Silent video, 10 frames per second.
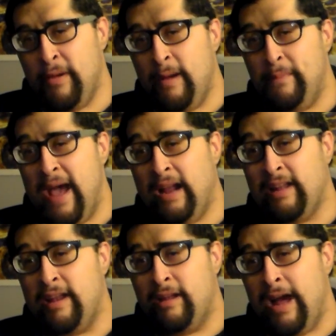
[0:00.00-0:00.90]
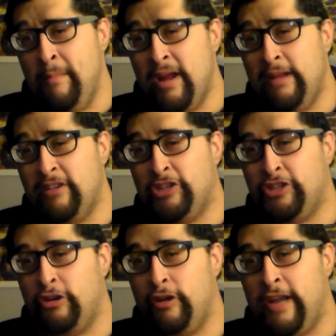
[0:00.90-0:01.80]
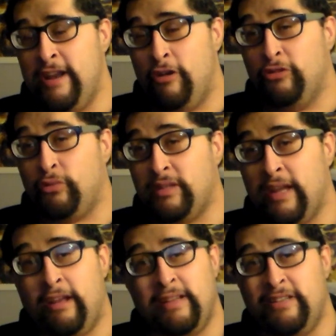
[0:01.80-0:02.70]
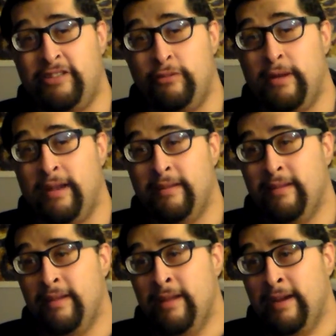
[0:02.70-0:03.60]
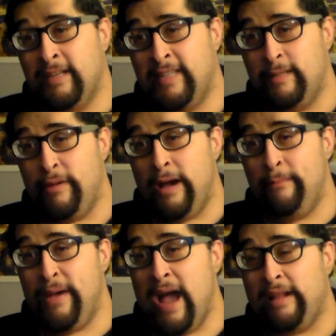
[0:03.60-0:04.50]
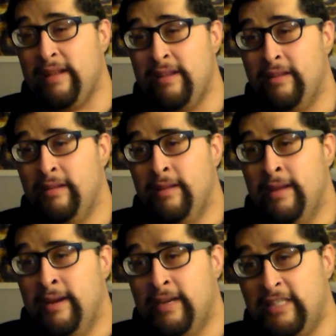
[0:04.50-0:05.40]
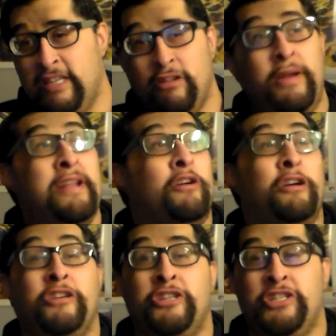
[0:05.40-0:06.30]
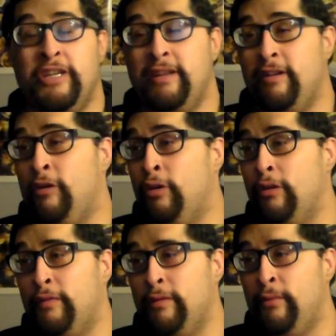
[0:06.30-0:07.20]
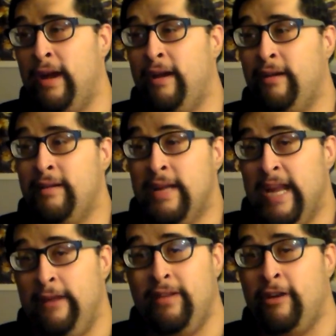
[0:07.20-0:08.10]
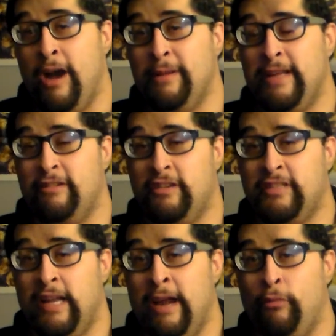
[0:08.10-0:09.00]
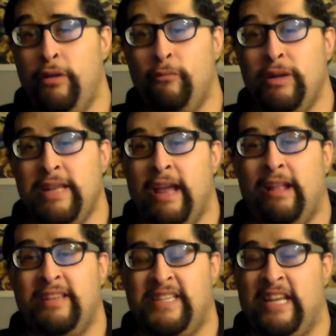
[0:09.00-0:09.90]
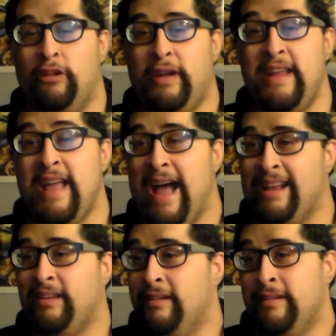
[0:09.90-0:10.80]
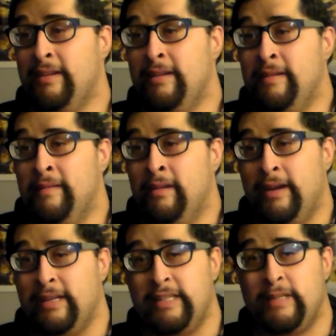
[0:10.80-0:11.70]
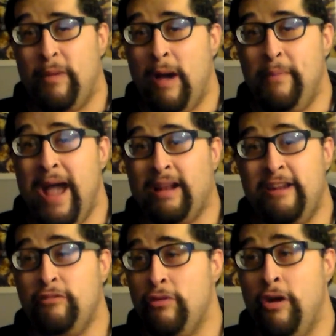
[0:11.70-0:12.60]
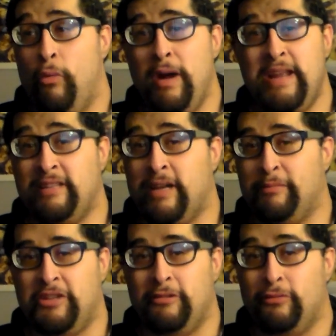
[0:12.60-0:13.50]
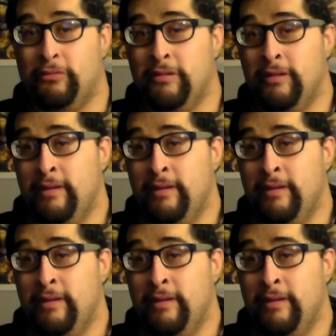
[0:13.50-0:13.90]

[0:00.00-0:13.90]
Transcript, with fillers: and Bob Backlund, I'm not even sure he knows what the hell he's doing. Because he's Bob Backlund because he's looking other shit all over the where. Even the commentators are saying like, what, what the hell is he looking at? Because it's Bob Backlund. You don't know what he's up to.